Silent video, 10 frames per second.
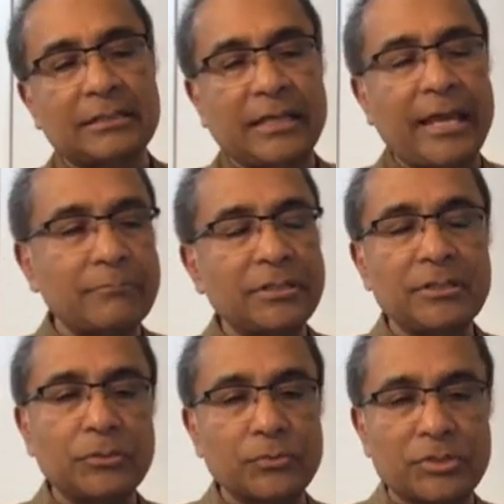can be
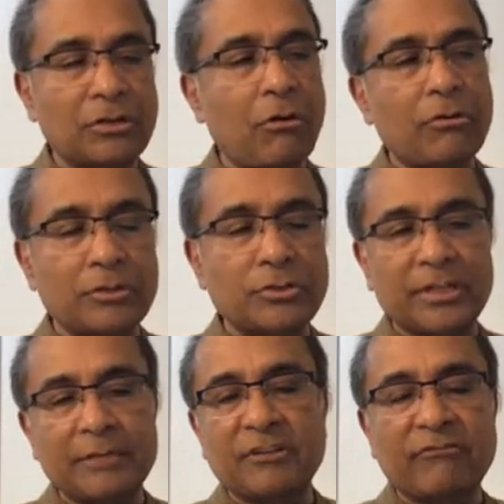used in order to
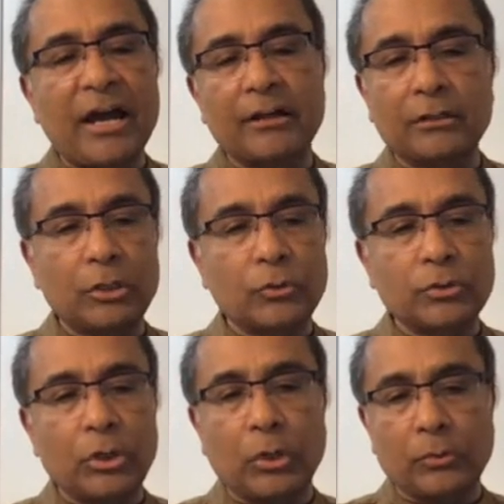keep the viral load low